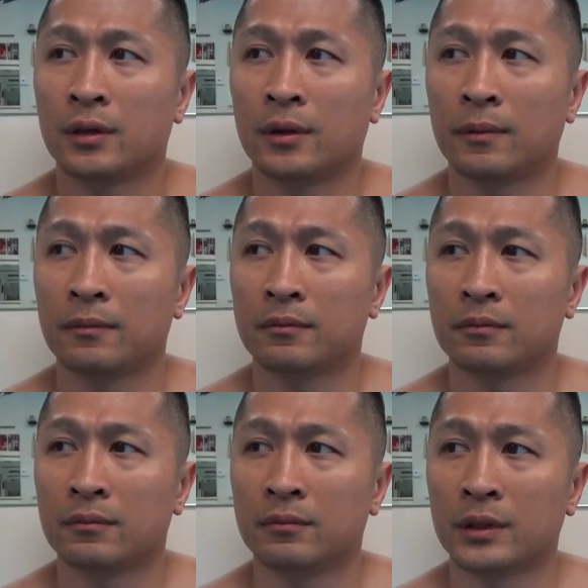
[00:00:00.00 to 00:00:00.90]
um,
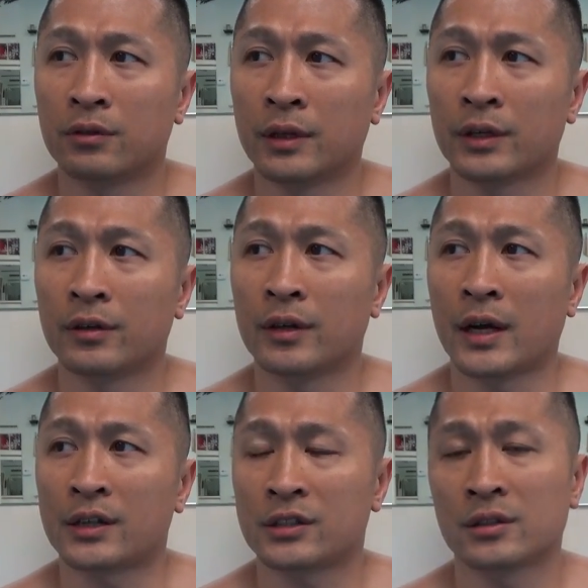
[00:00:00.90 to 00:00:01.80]
McGregor
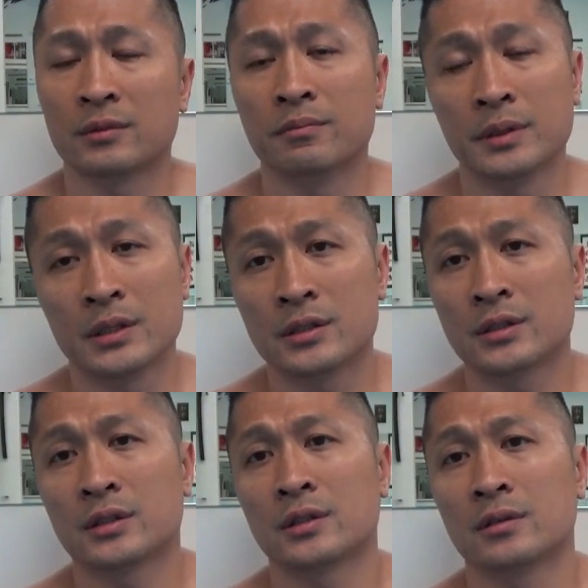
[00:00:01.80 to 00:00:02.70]
actually
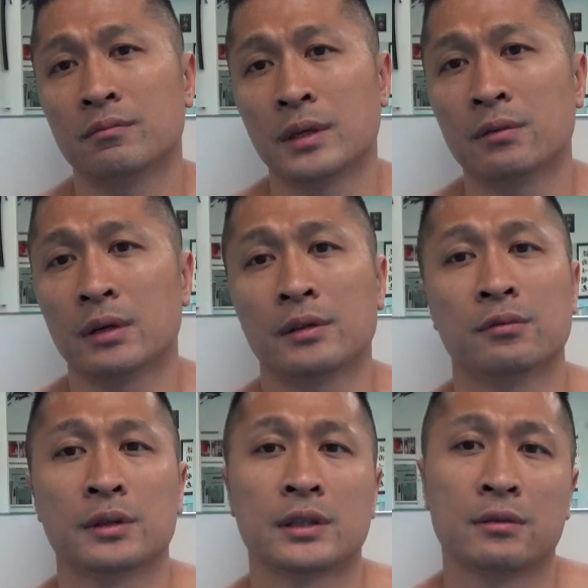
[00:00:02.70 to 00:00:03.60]
beats Mayweather,
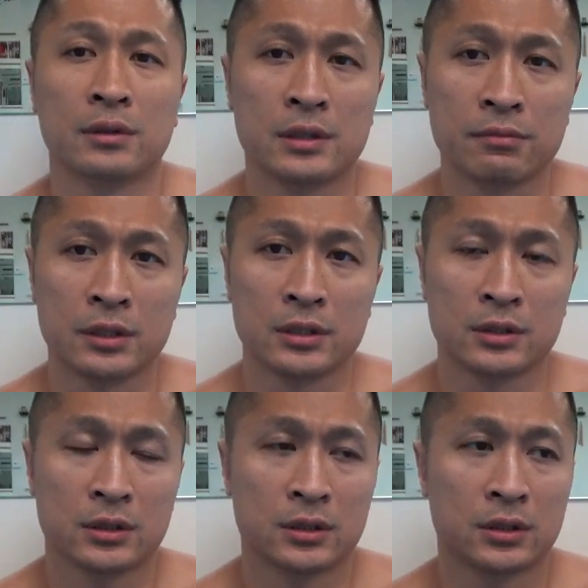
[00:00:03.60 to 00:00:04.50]
what that really
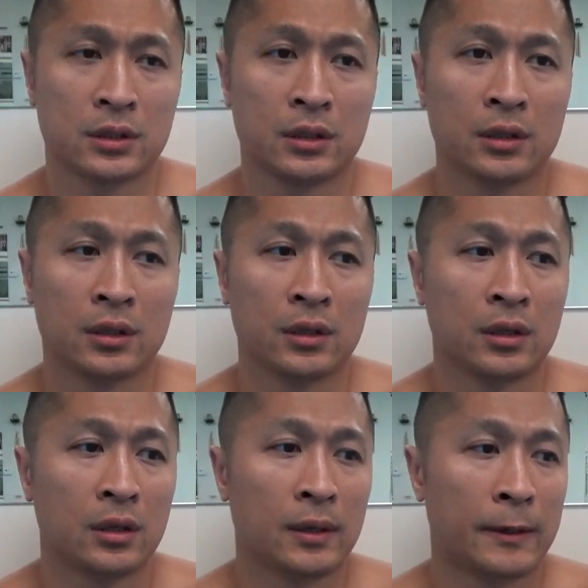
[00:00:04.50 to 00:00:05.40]
means.
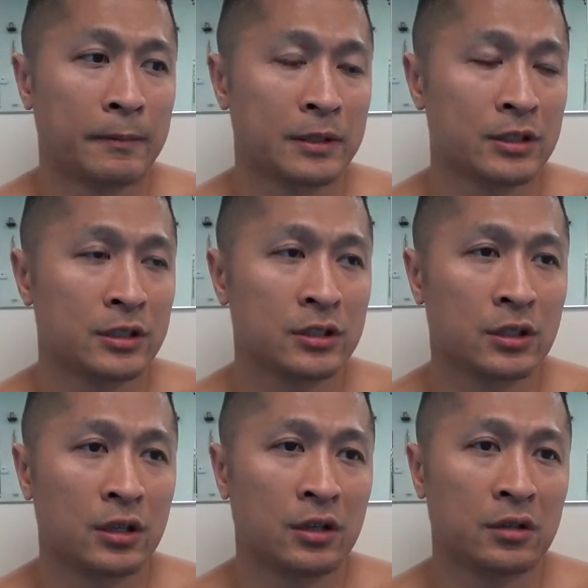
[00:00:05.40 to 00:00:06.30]
Um, I just
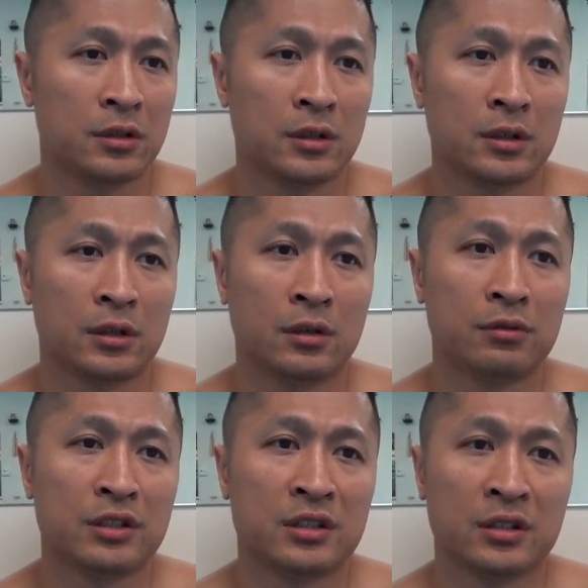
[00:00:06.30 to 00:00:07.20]
saw a
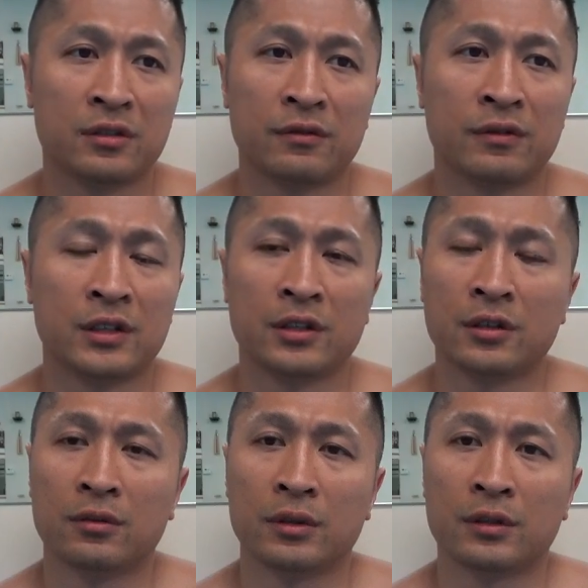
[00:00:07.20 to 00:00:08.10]
recent
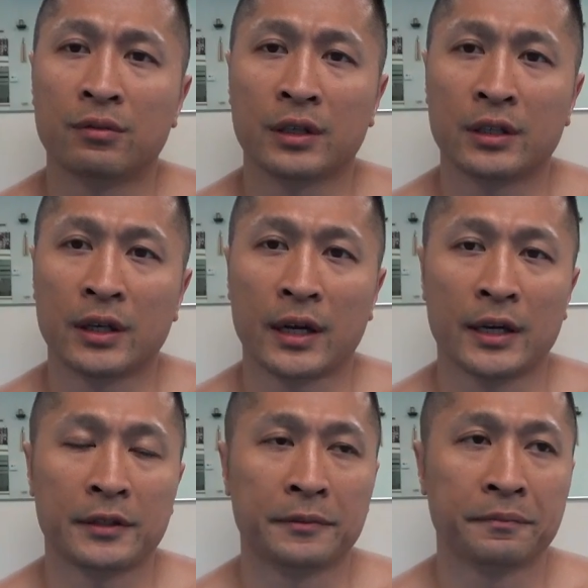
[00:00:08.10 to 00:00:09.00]
video with Ricky
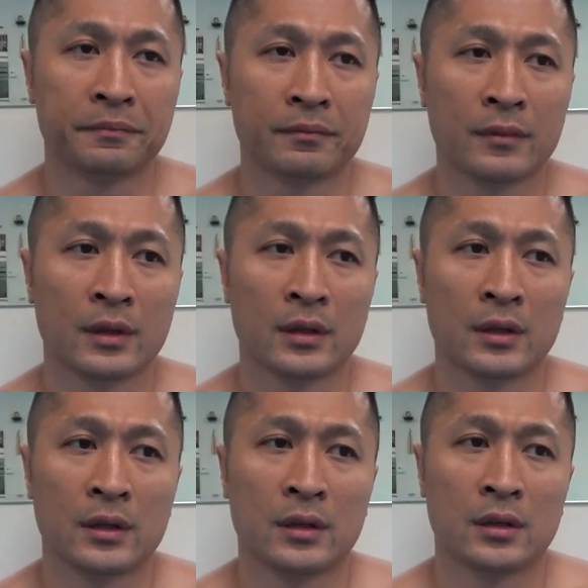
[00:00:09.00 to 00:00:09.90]
Hatton
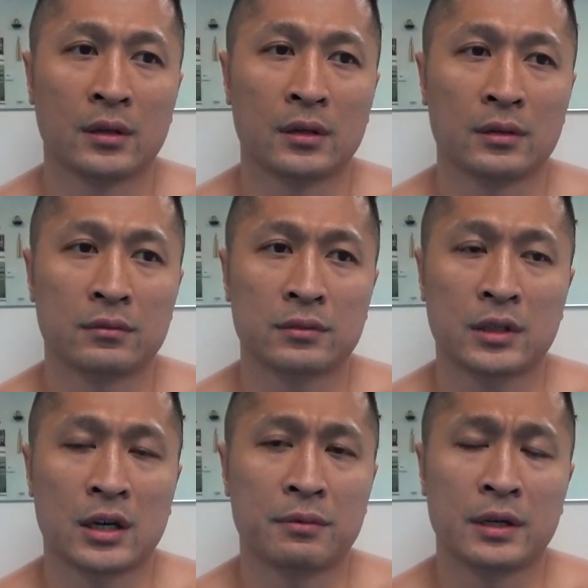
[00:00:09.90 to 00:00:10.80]
um,
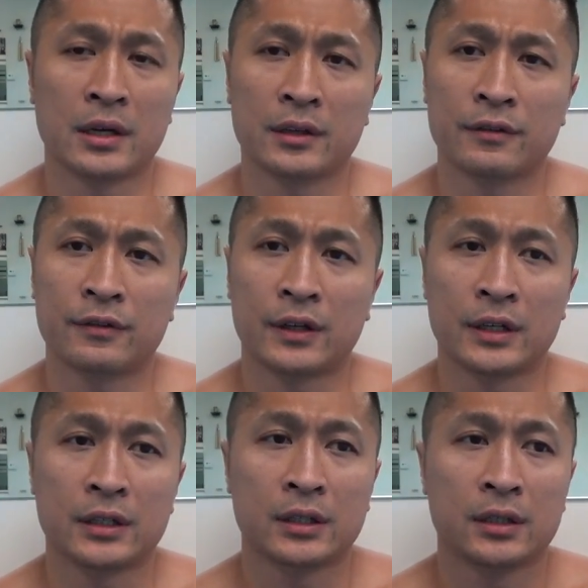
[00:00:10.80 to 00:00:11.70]
commenting on the fight